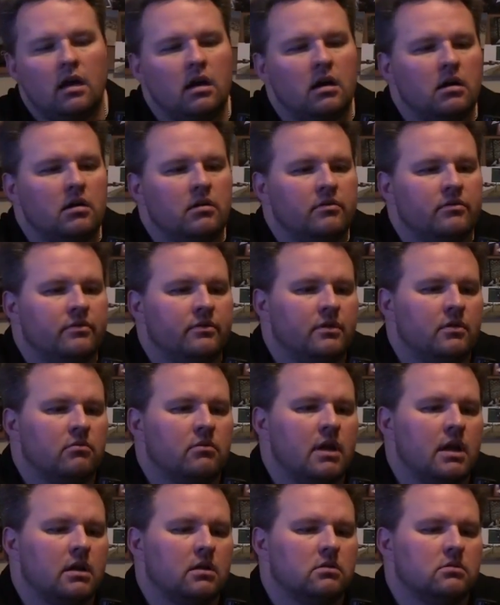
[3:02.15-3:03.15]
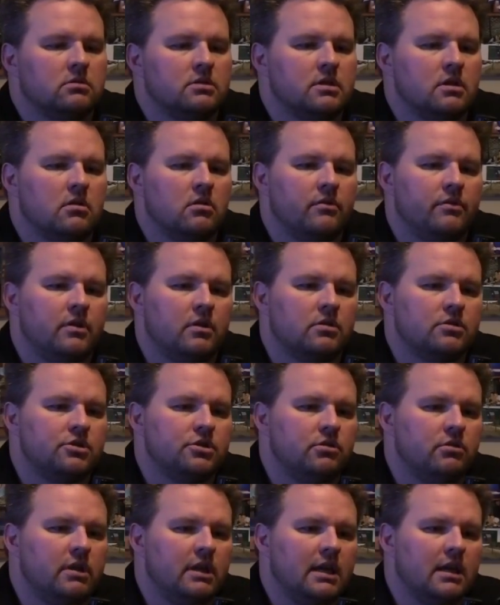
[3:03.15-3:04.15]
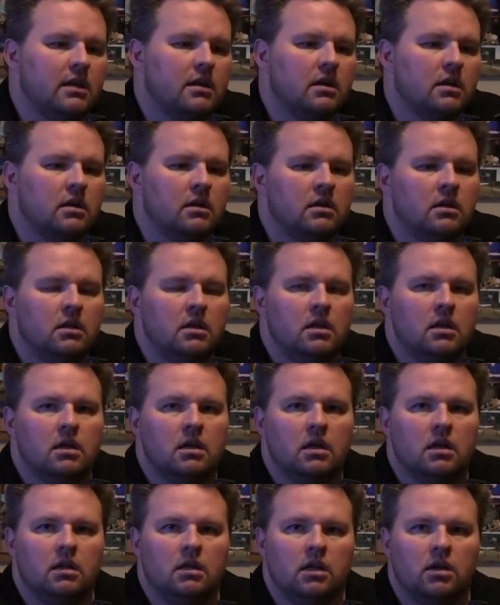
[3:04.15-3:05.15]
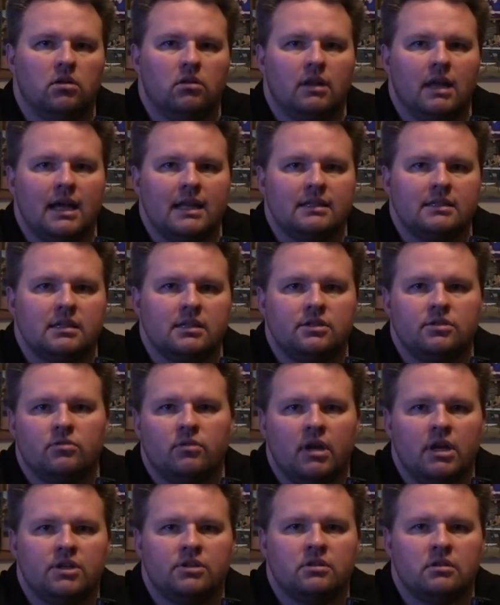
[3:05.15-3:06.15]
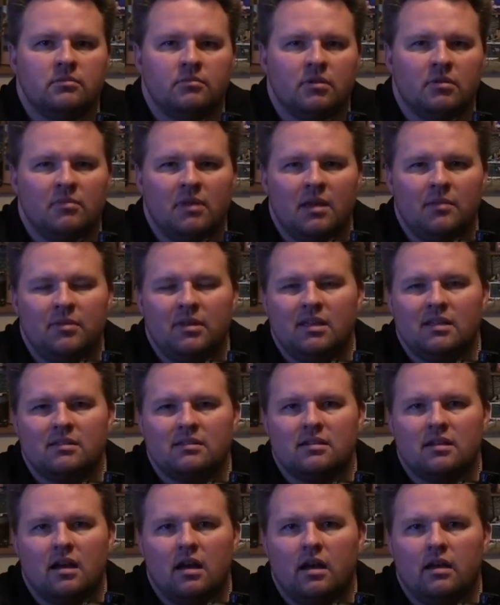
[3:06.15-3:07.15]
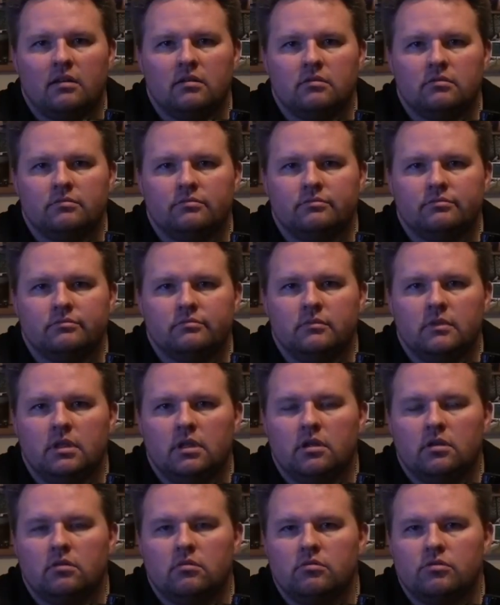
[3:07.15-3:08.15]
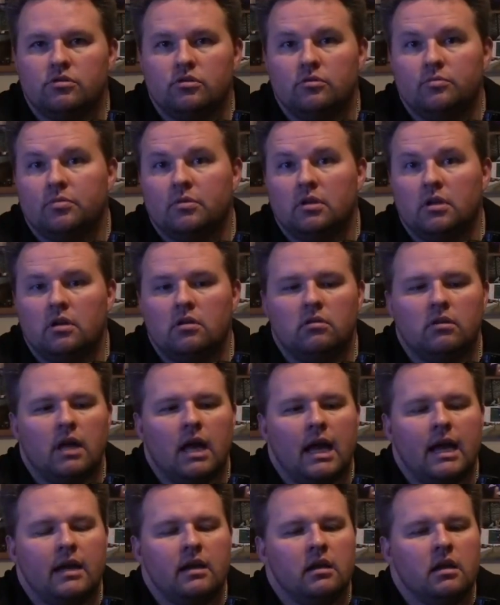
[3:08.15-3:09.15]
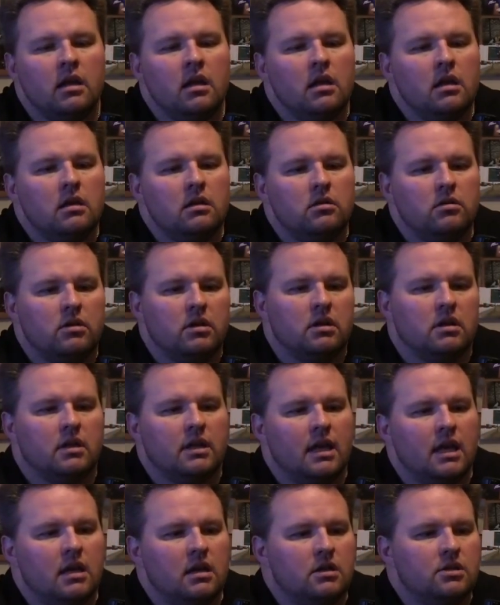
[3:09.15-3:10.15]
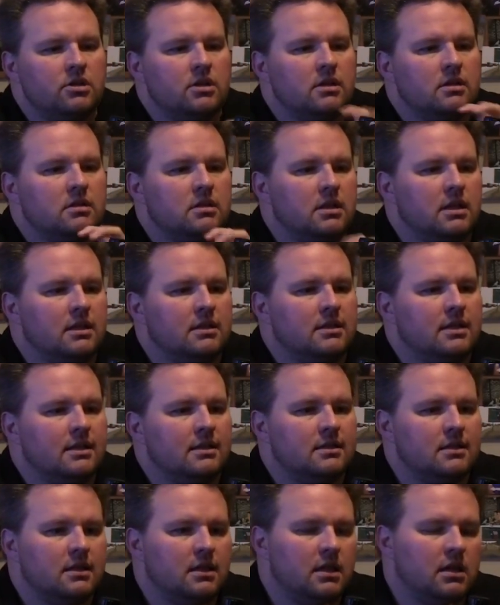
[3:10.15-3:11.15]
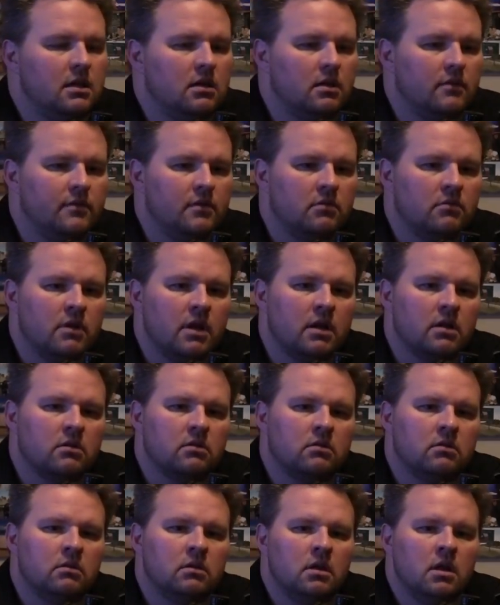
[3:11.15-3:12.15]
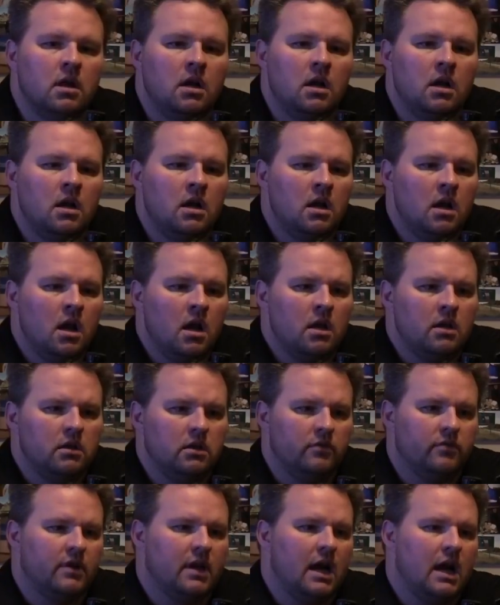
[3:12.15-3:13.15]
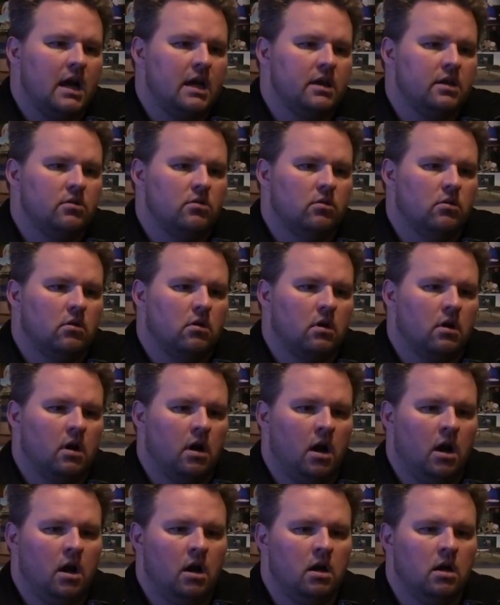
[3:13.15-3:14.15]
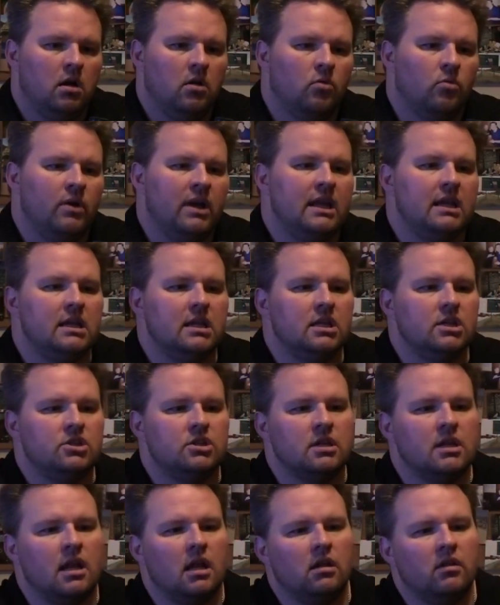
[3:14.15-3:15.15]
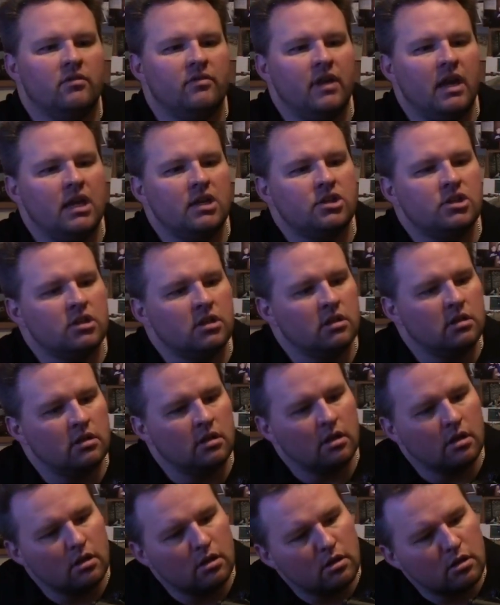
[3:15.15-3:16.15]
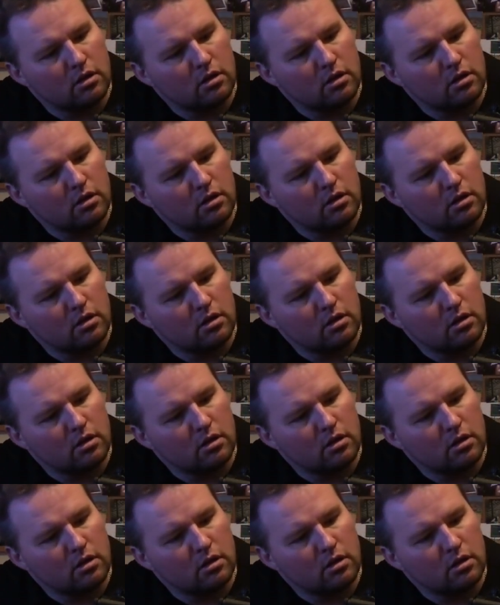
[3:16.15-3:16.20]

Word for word: of the reticle. So if you're shooting in a, a low light situation, but maybe it's not, you know, super low light, you can again adjust the intensity of the reticle. You've got your windage and elevation